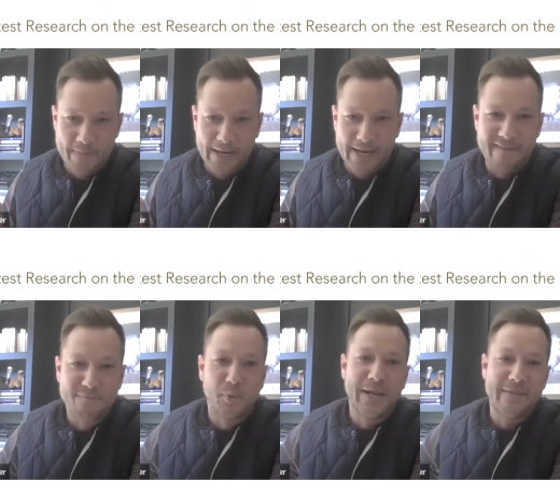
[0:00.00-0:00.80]
and kind
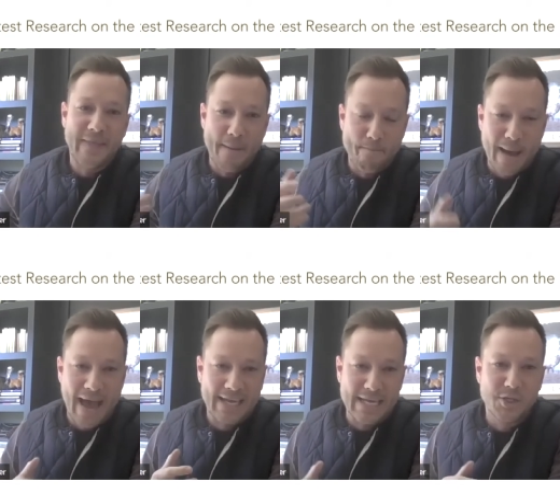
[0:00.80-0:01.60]
of bringing that
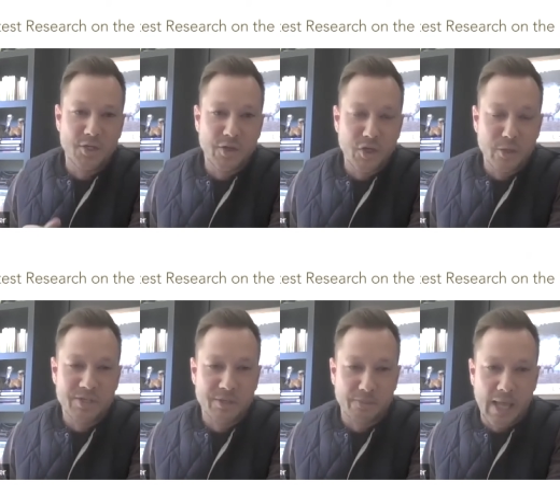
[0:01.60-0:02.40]
back into the human
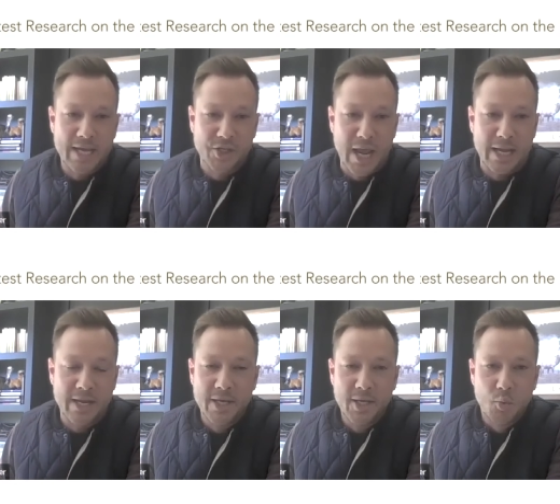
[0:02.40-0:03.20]
supply chain
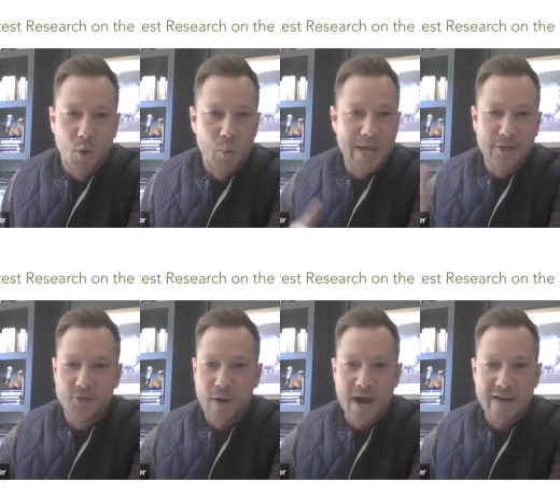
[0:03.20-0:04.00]
where we can
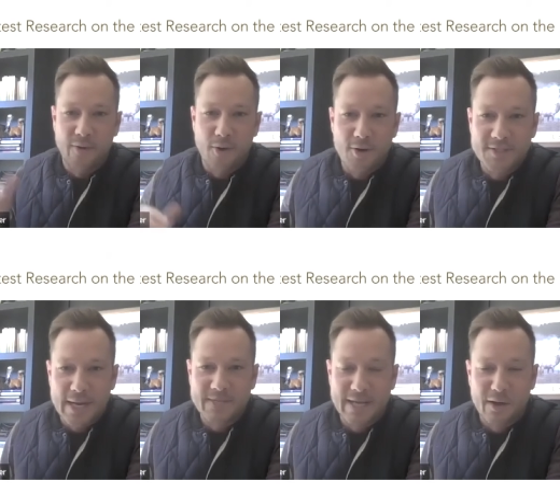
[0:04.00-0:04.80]
drive all
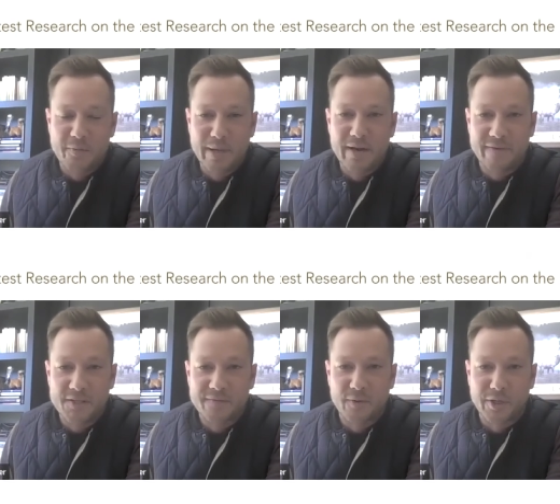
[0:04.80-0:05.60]
types of health
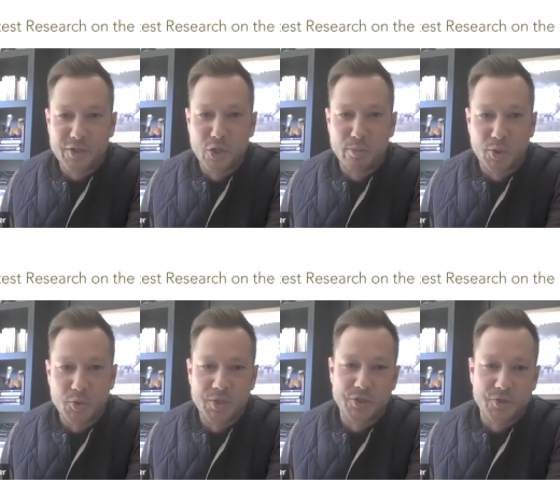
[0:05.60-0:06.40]
benefits for consumers,
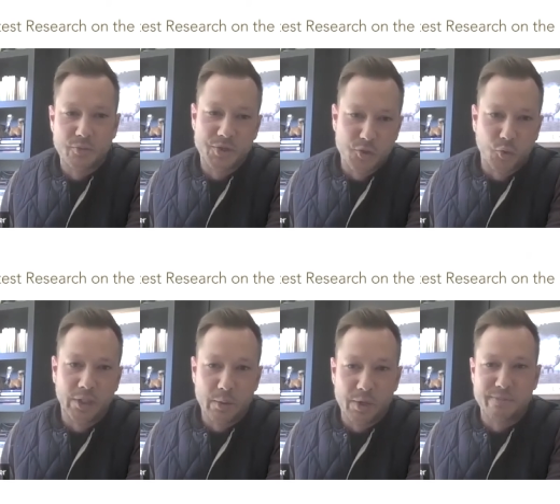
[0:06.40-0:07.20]
which is
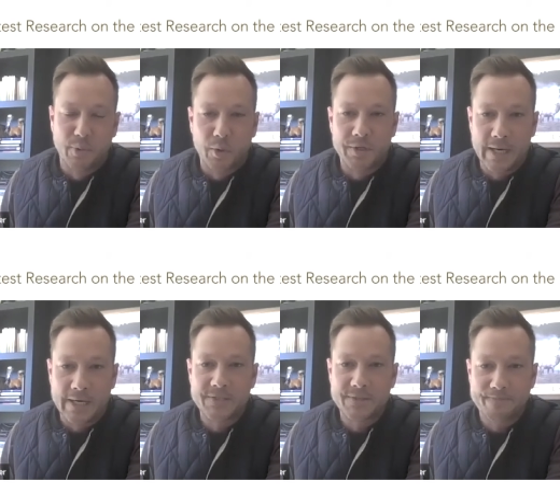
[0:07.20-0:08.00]
really what's important to us.